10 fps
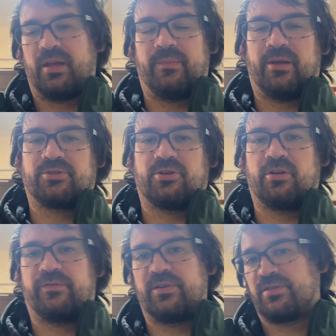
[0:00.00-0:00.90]
I'm not sure
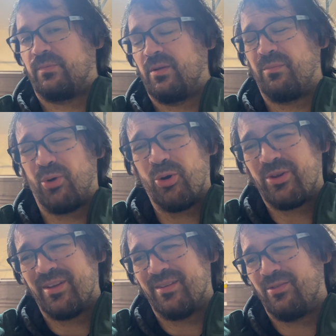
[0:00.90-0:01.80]
if there's something
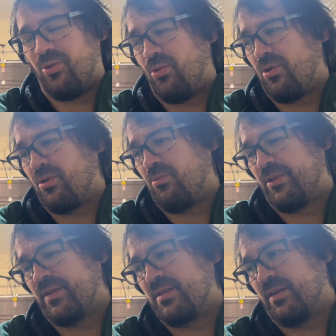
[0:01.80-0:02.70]
broken or what
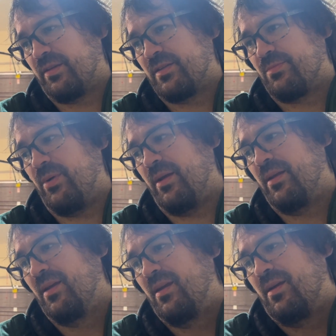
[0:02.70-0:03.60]
the deal is, but
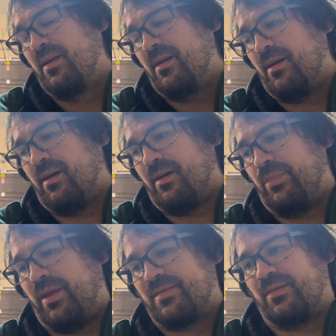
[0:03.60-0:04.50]

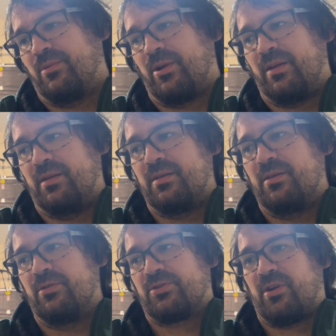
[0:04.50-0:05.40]
basically what I need to
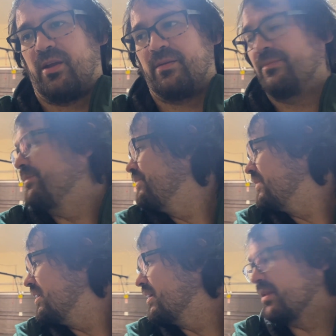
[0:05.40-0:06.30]
do is try and
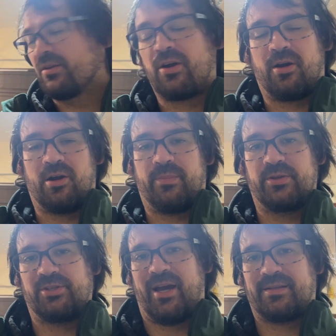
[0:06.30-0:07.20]
get the car up on
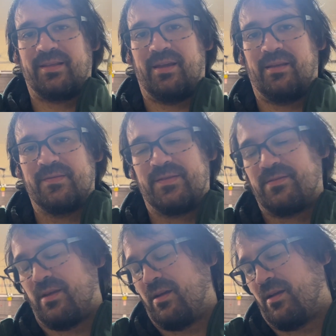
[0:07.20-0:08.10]
jack stands,
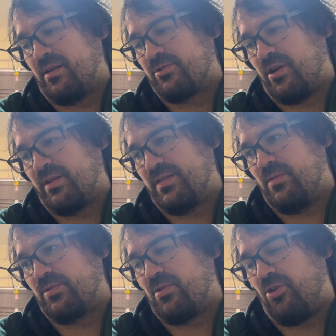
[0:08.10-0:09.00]
try to see
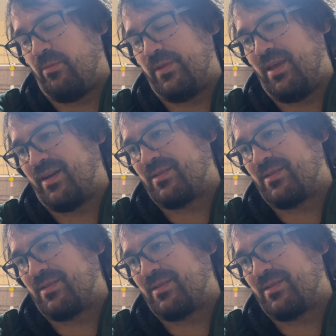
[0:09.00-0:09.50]
what's going on with the X